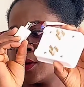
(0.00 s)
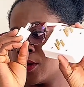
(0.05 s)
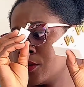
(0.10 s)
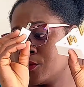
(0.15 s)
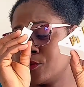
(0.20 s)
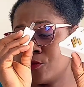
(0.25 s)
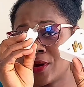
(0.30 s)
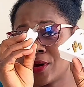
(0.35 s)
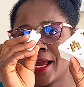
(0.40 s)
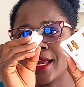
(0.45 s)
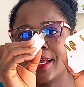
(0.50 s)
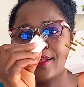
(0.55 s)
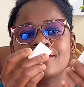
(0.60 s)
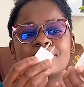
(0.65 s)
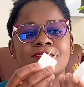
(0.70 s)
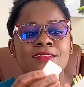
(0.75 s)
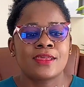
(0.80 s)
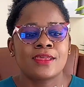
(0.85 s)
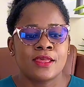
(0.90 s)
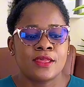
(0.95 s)
right?
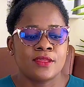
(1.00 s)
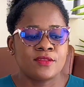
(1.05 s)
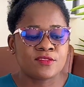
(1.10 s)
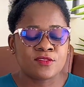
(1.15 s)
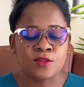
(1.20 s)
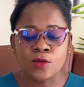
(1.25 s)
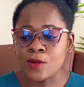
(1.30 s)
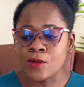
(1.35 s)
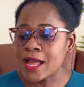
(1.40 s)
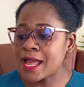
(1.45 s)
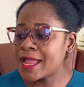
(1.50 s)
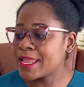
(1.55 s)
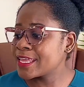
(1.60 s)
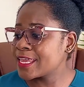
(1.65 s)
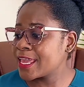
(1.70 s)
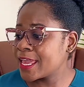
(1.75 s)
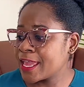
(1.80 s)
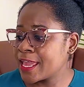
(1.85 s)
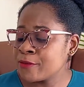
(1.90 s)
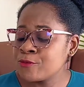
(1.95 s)
So I
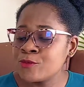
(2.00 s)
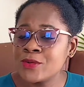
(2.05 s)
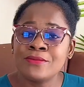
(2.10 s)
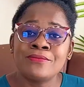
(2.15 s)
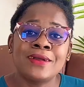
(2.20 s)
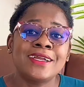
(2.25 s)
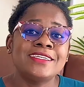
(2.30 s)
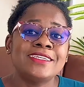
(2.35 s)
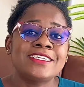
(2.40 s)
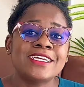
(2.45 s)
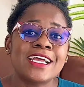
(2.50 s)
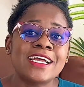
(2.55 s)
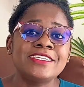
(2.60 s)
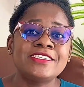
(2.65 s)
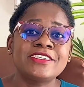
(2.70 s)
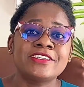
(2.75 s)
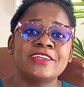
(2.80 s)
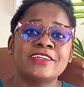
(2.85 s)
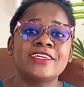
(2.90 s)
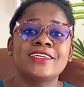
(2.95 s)
came with my
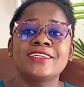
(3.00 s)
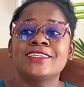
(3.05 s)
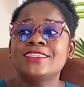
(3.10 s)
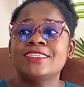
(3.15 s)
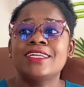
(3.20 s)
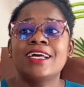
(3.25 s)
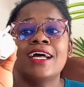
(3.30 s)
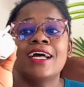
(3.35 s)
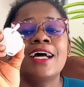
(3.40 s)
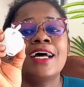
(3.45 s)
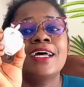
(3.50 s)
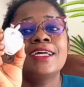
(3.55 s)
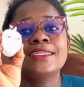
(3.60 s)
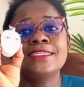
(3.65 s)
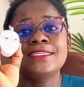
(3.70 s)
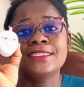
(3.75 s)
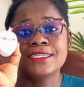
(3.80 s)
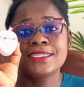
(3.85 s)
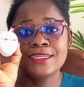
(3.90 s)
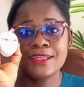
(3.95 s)
charger that
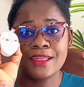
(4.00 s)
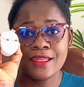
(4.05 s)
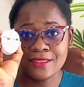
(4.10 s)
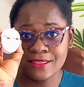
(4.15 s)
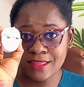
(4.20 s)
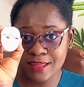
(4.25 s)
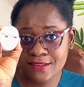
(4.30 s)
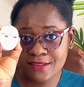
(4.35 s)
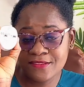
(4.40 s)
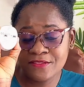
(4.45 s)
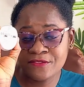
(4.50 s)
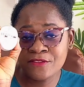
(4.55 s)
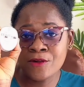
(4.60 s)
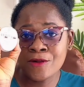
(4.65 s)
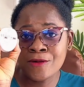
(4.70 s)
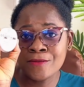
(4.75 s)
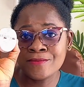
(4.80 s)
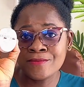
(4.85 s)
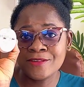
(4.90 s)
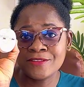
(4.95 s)
had this
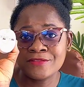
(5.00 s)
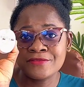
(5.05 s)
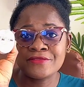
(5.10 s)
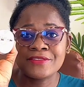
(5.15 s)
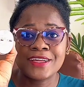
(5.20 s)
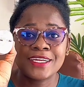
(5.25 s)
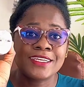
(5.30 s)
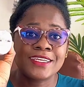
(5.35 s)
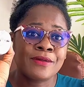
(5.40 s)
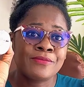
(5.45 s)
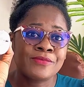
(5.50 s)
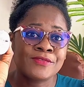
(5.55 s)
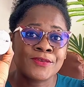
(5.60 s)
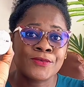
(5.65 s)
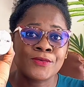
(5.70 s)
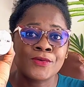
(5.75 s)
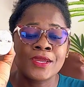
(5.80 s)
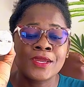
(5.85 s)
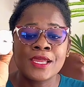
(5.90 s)
form of adapter.